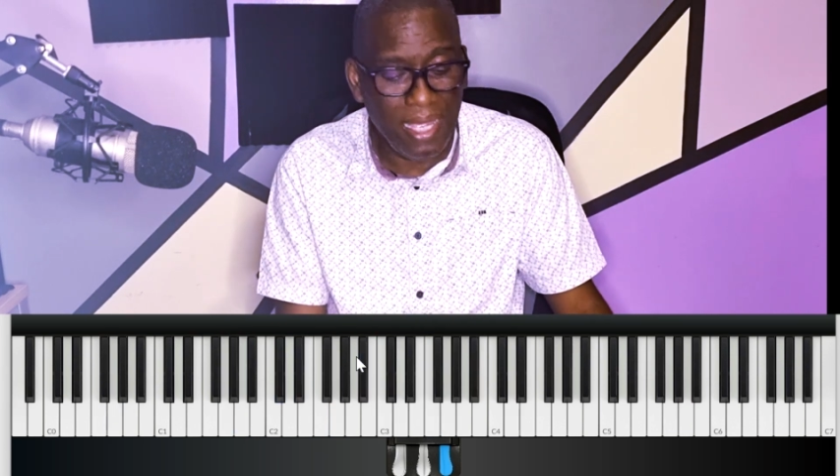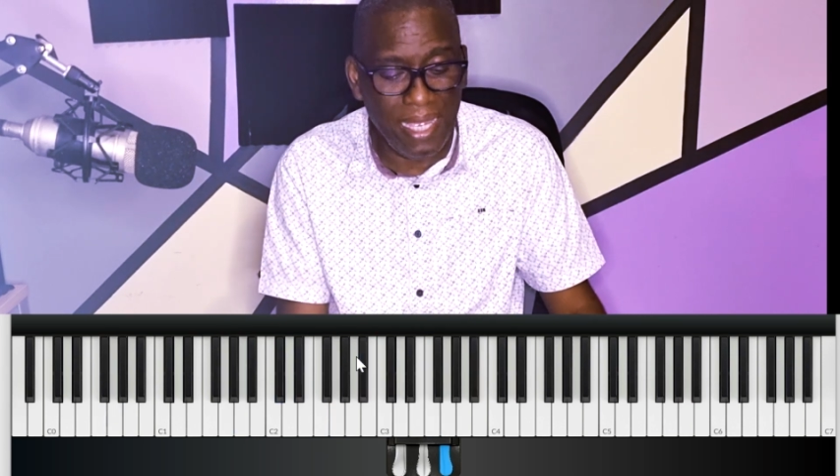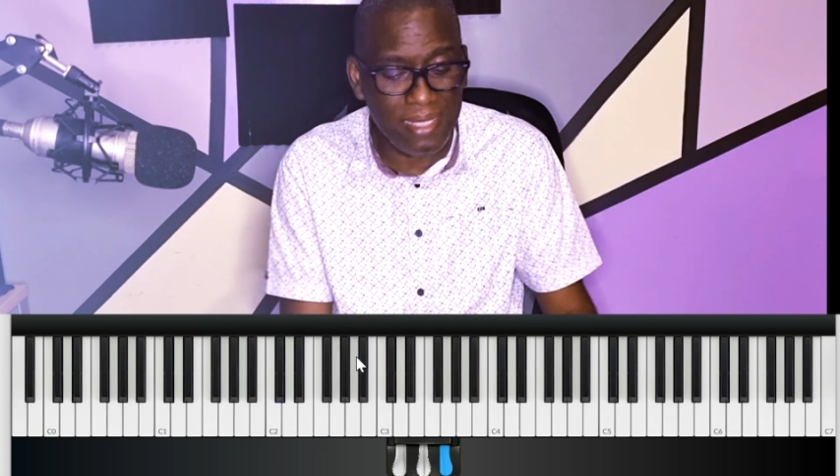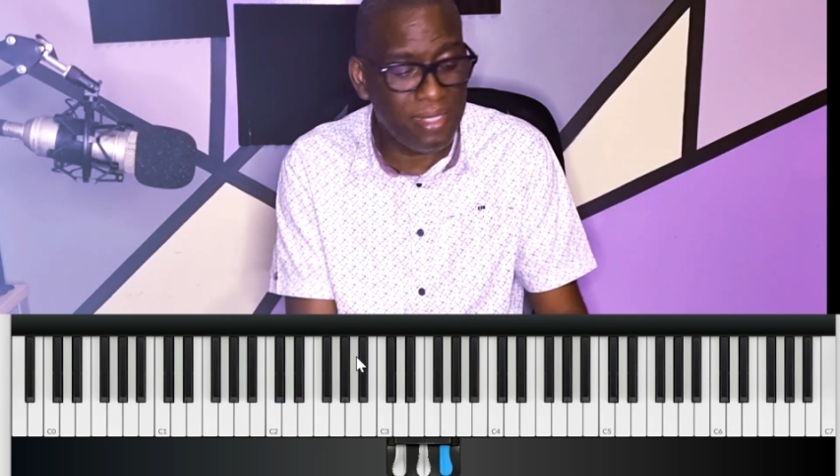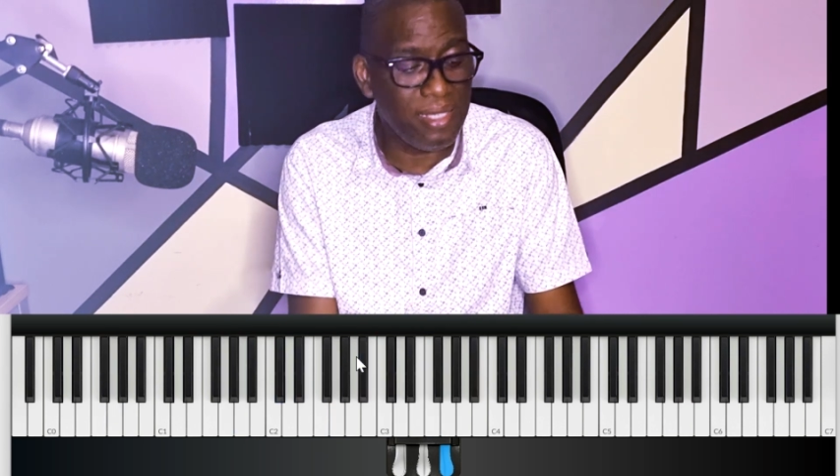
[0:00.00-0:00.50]

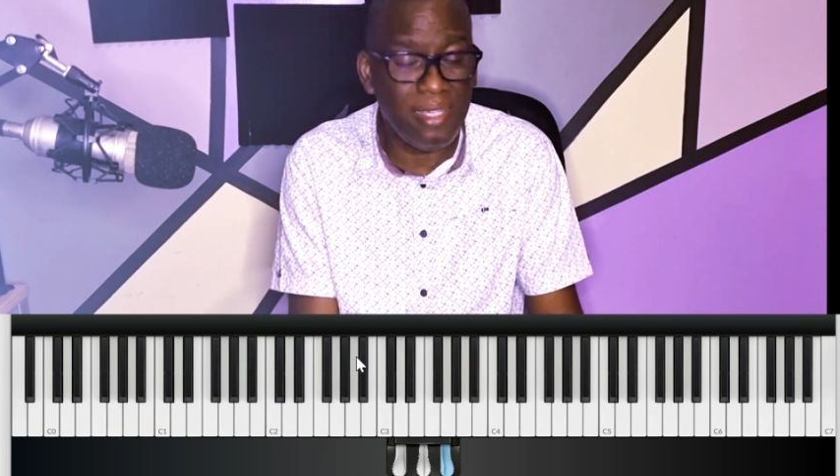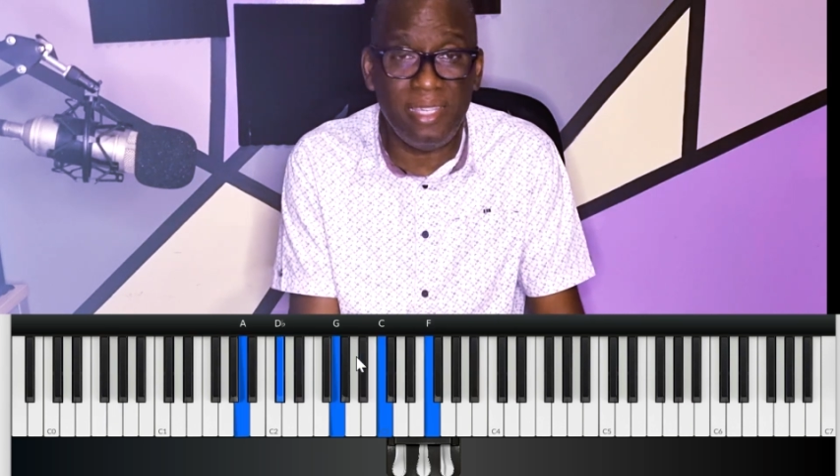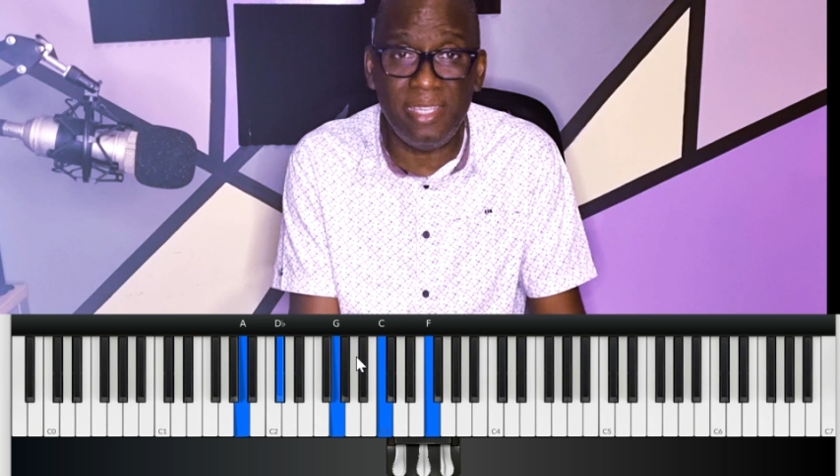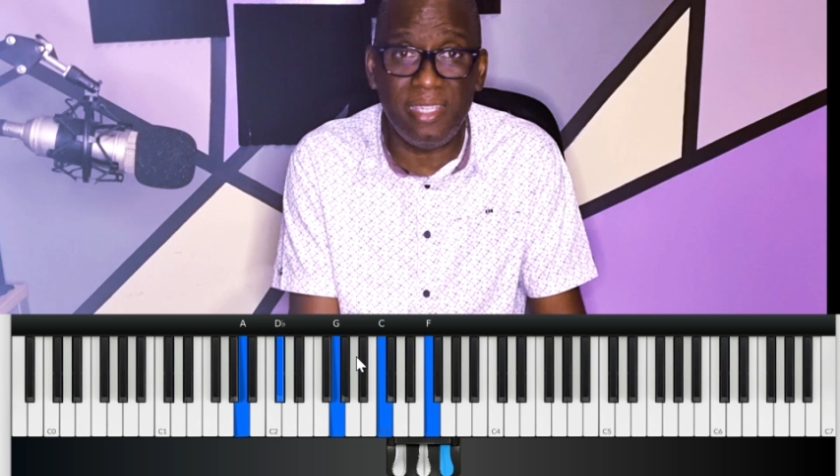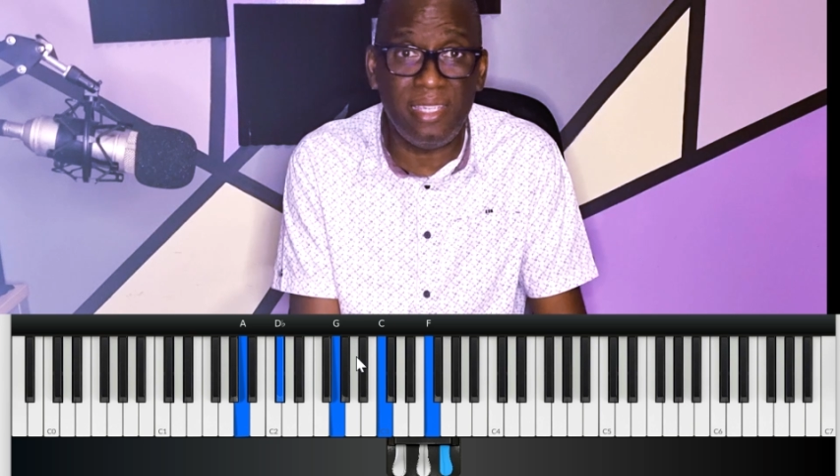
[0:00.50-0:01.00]
I
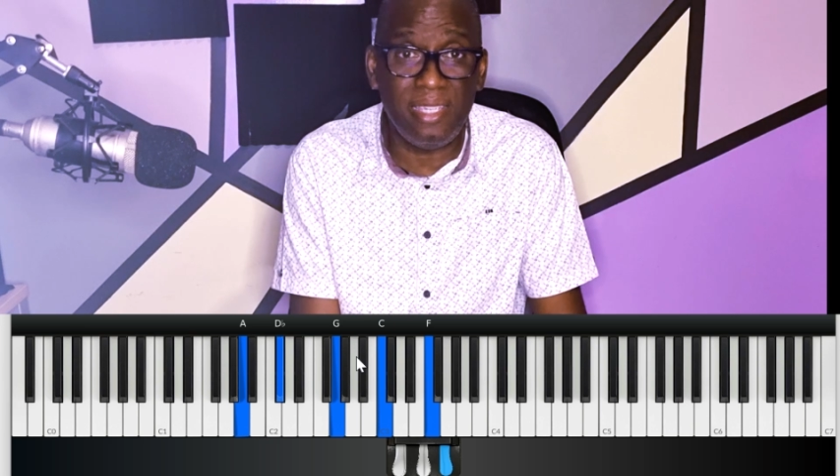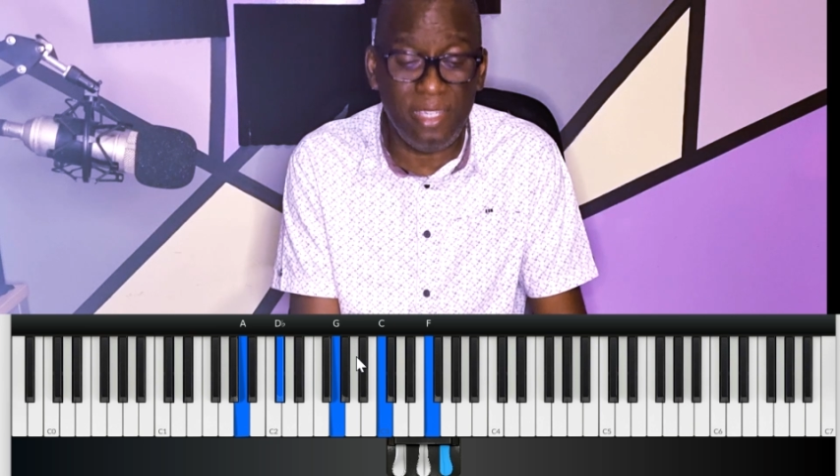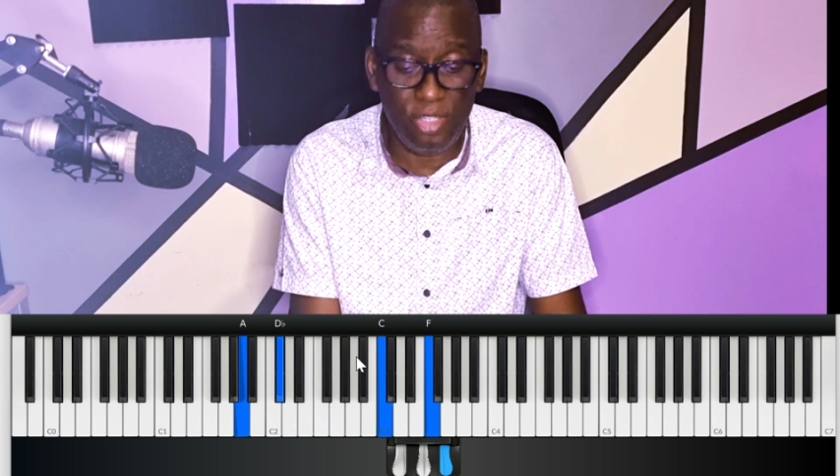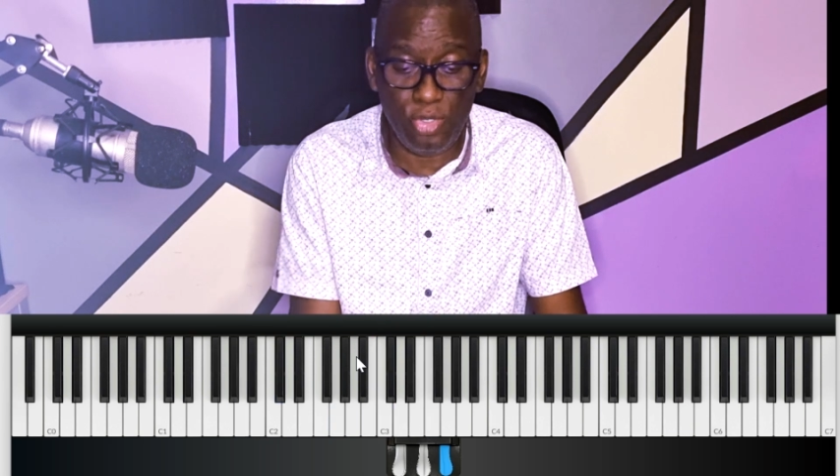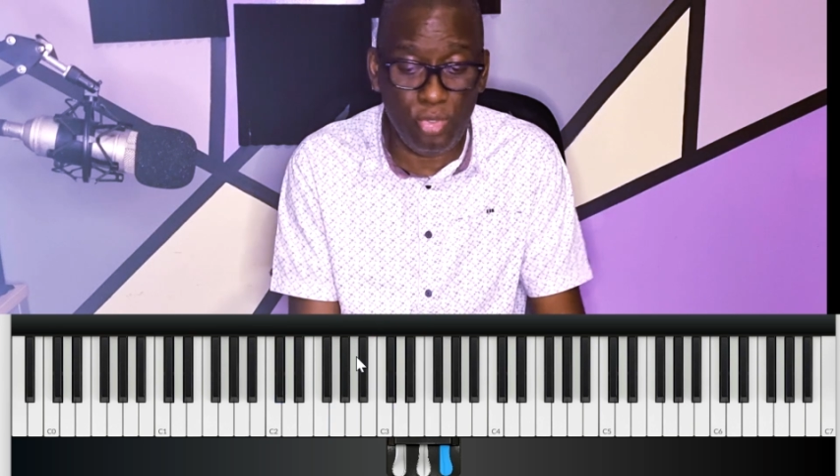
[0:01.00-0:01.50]
see
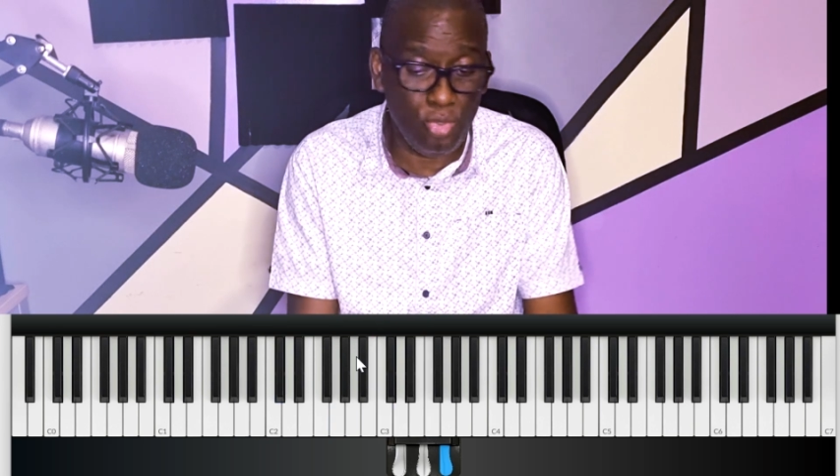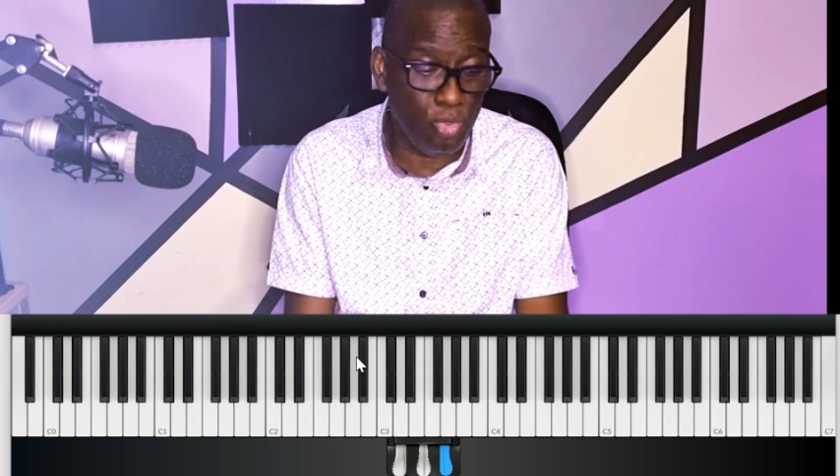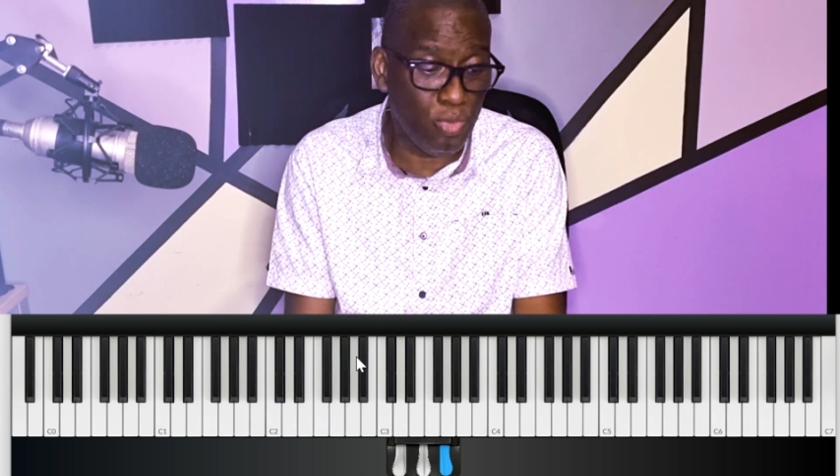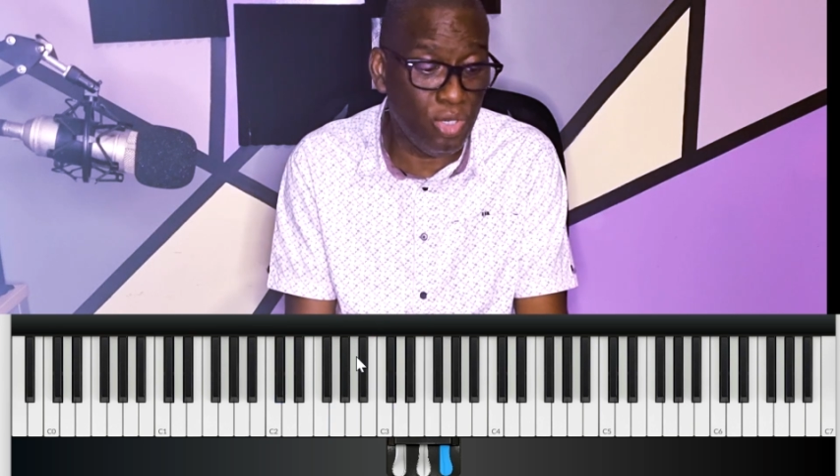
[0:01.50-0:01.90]
you